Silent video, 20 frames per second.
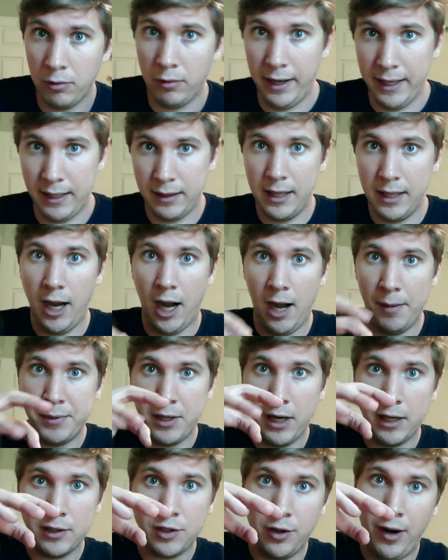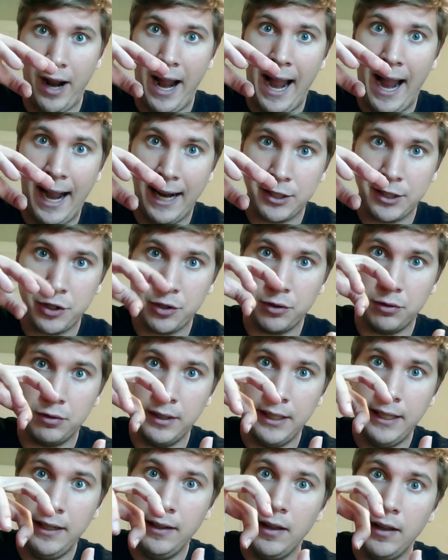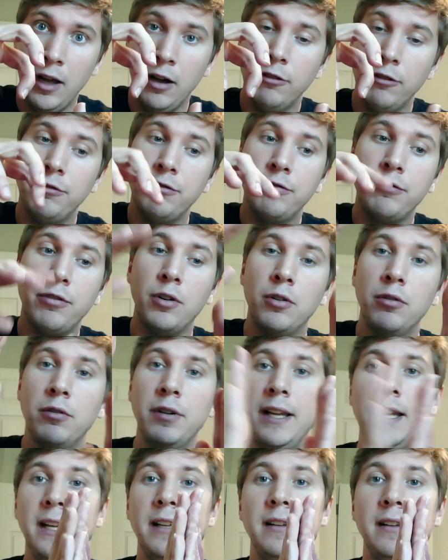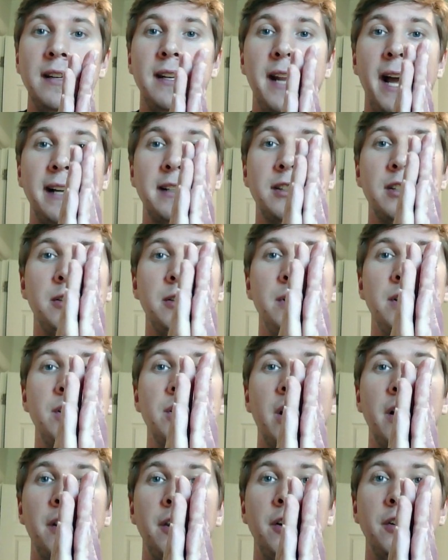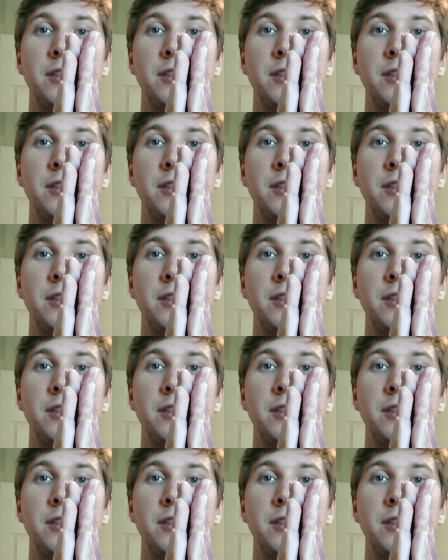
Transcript: like the objects are actually fully next to each other,